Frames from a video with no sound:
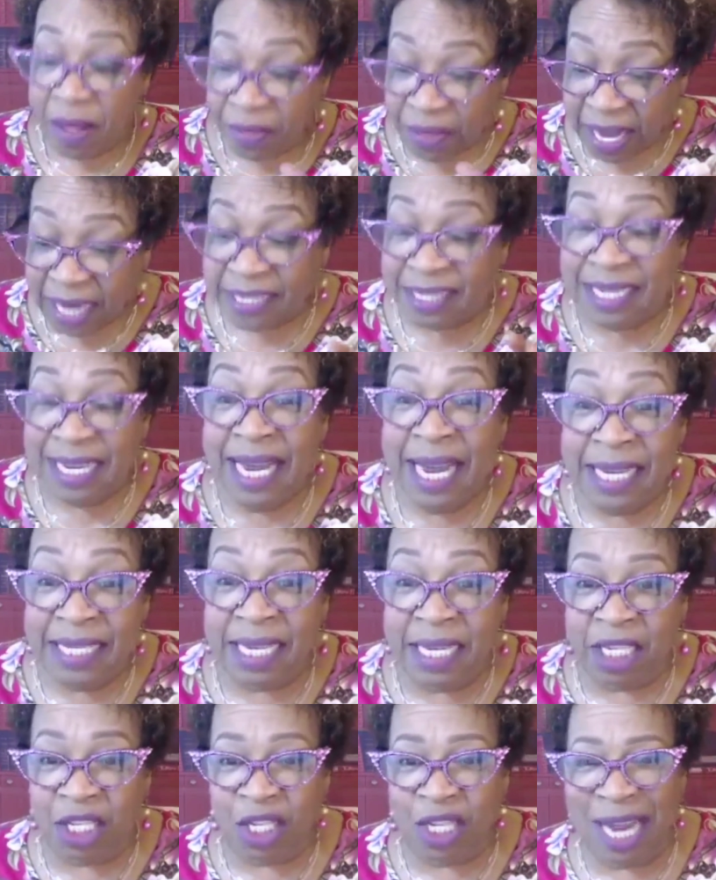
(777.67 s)
this
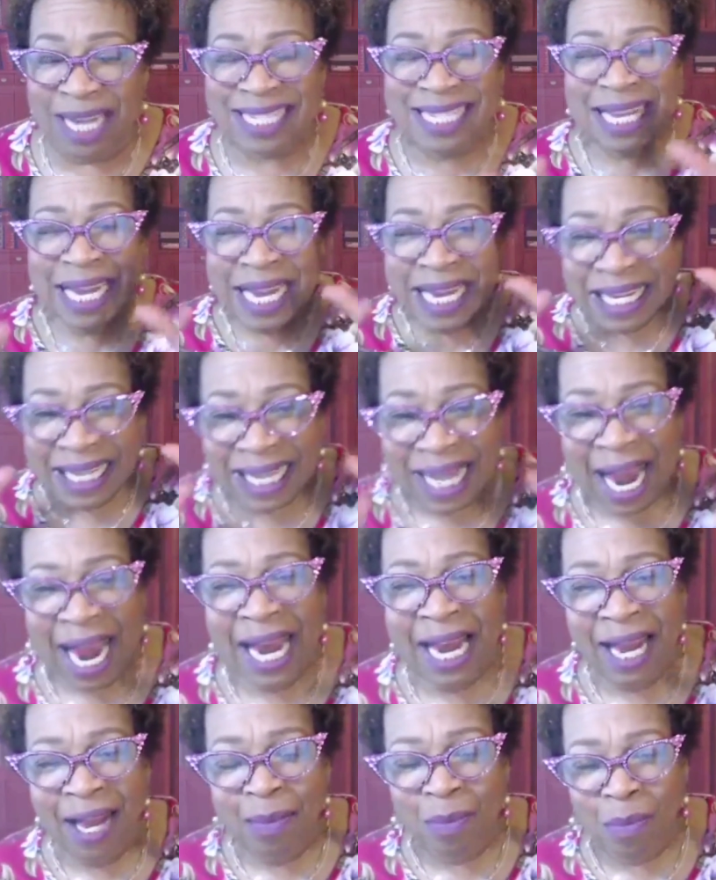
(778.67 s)
isn't just
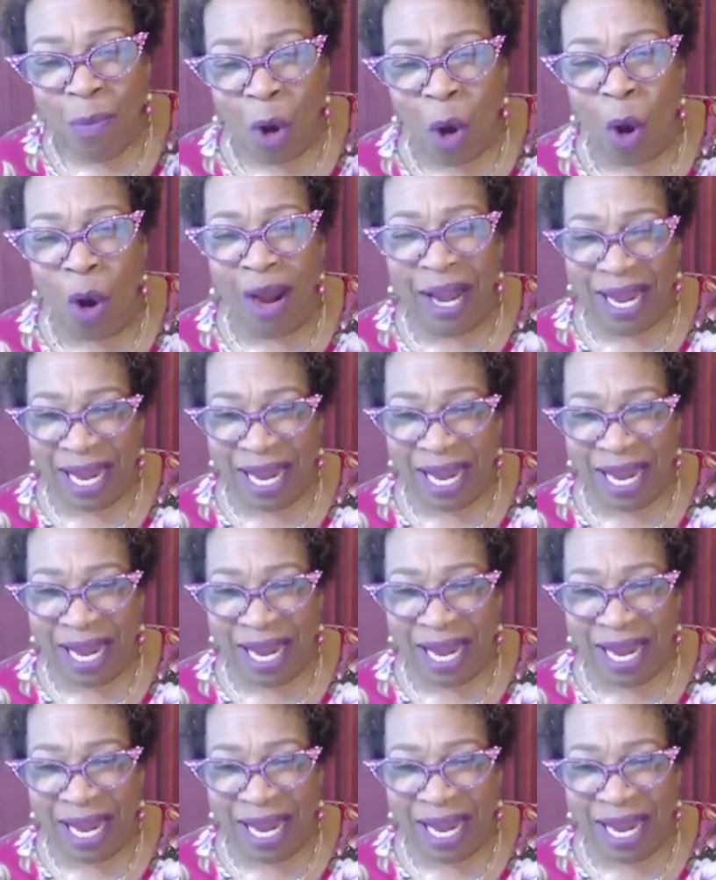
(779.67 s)
getting more